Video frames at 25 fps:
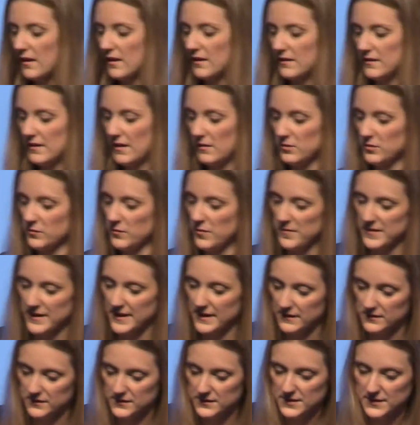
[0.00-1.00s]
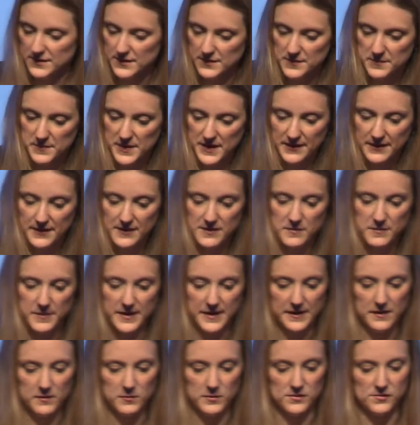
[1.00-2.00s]
Now, when we went out to the market, the
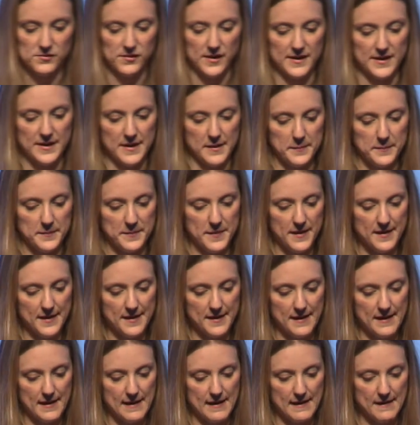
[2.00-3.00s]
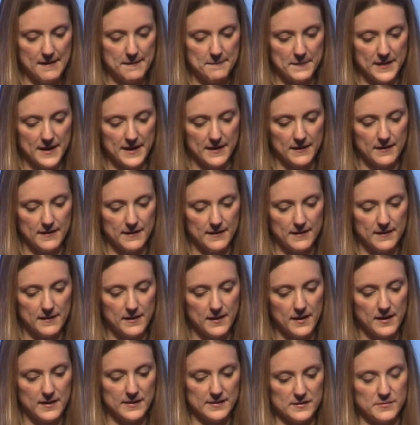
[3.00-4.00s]
market was dried up um, it
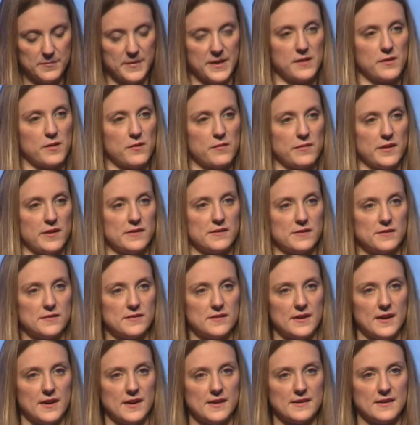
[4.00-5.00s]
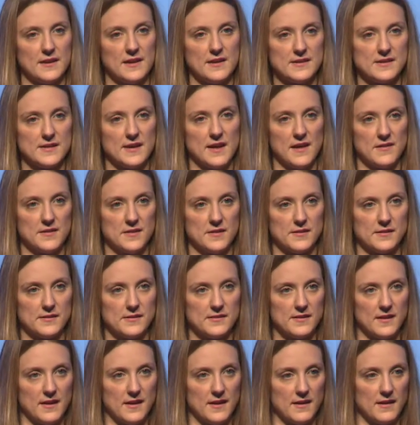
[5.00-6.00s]
caused my co-founders and I to get together and
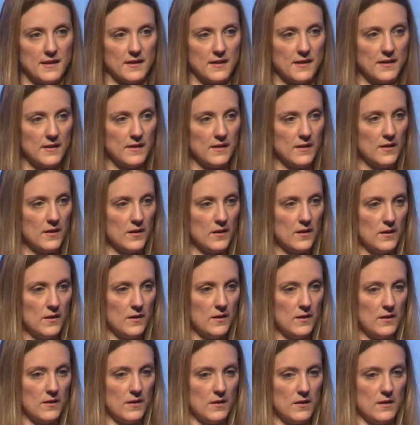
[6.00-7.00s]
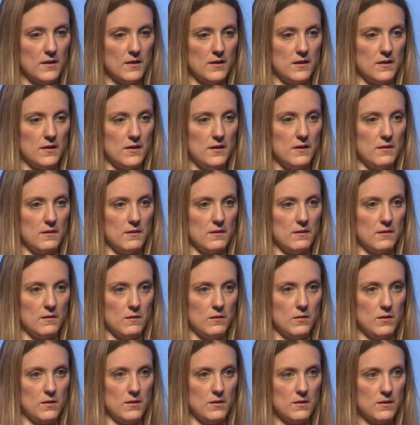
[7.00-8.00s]
say, uh-oh,
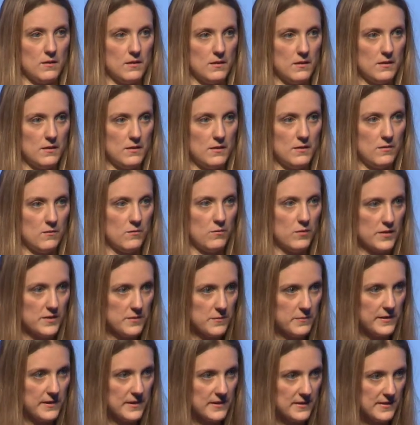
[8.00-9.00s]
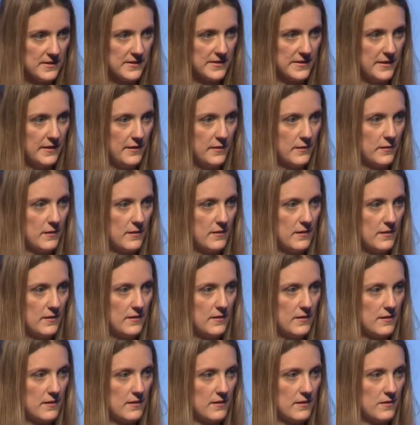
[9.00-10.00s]
what are we going to do?
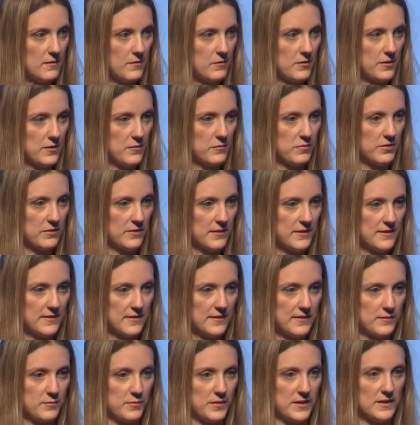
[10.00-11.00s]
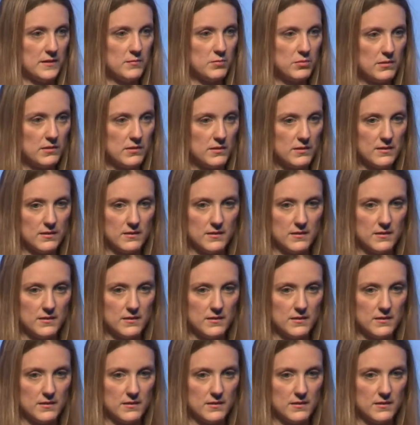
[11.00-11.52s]
We're employing these people.